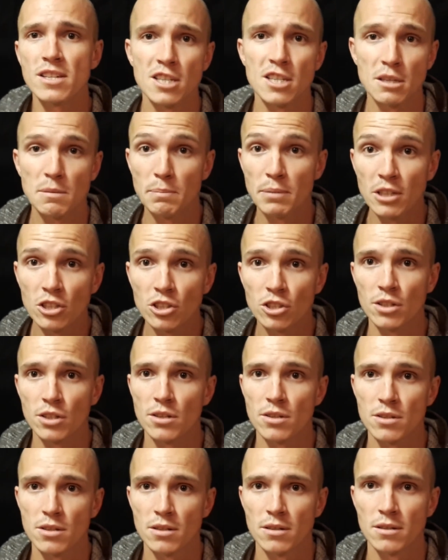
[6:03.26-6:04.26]

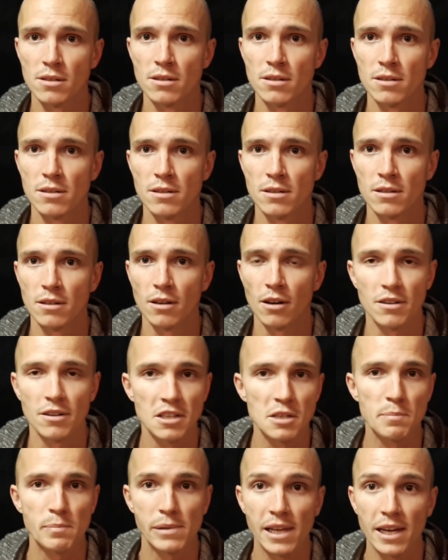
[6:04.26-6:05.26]
species on this
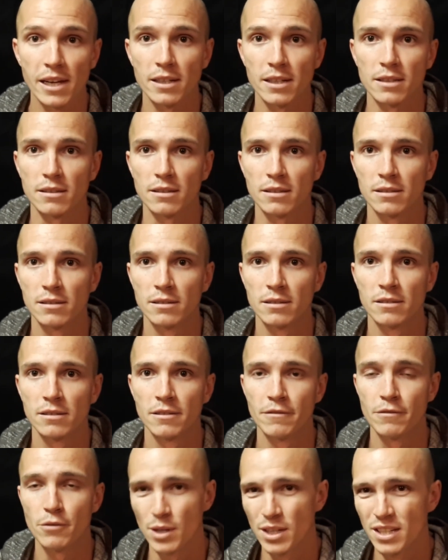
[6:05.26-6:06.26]
planet
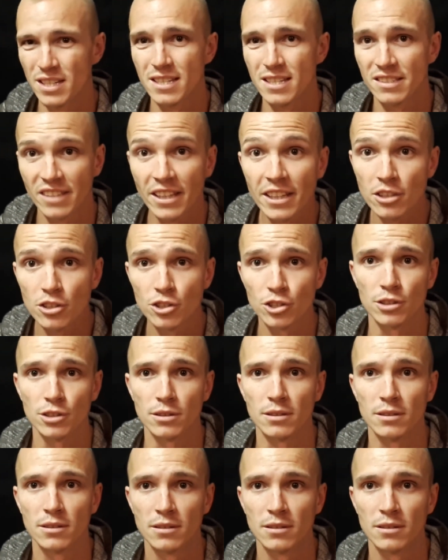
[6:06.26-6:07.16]
for extinction.